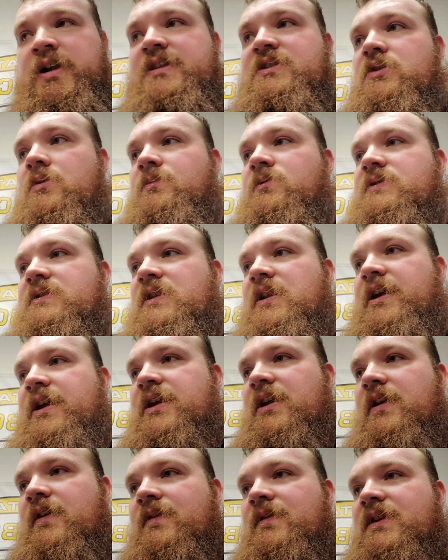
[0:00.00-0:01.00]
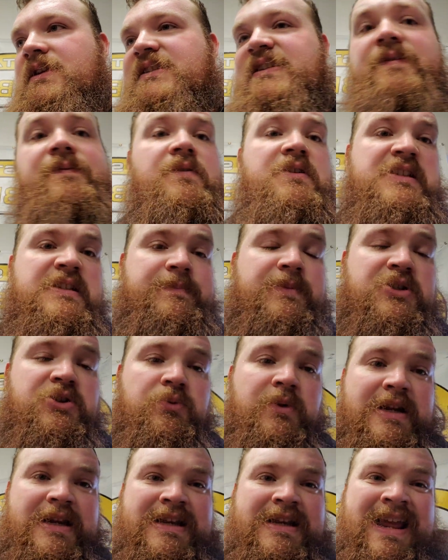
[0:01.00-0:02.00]
It's almost like the difference
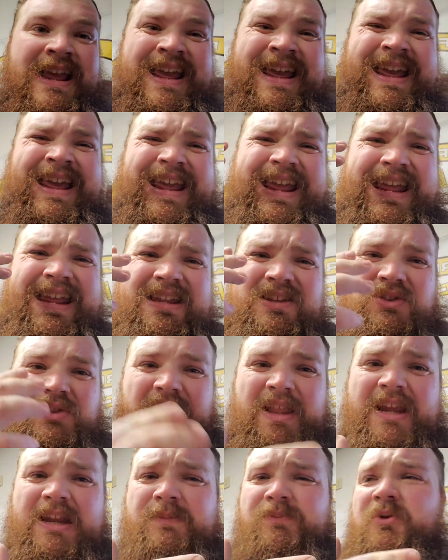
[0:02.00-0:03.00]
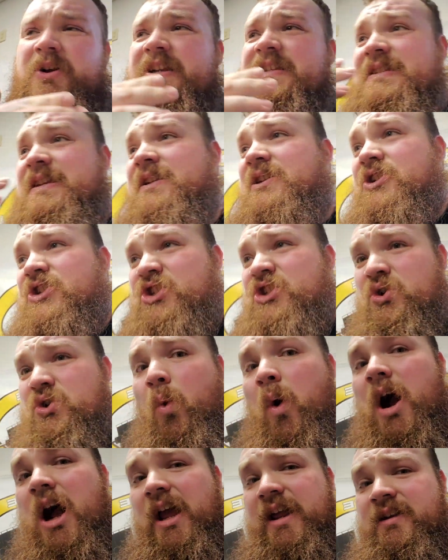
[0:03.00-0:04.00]
between a leg press and a
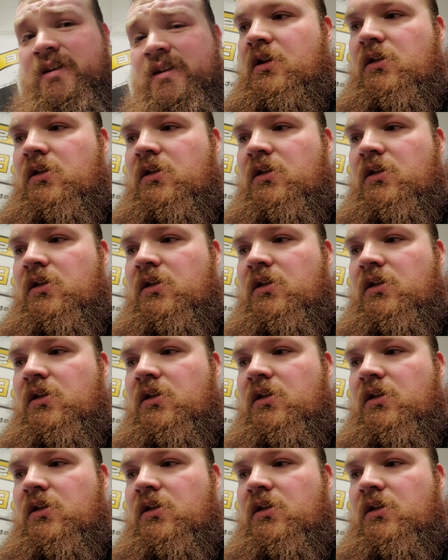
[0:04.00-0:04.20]
squat.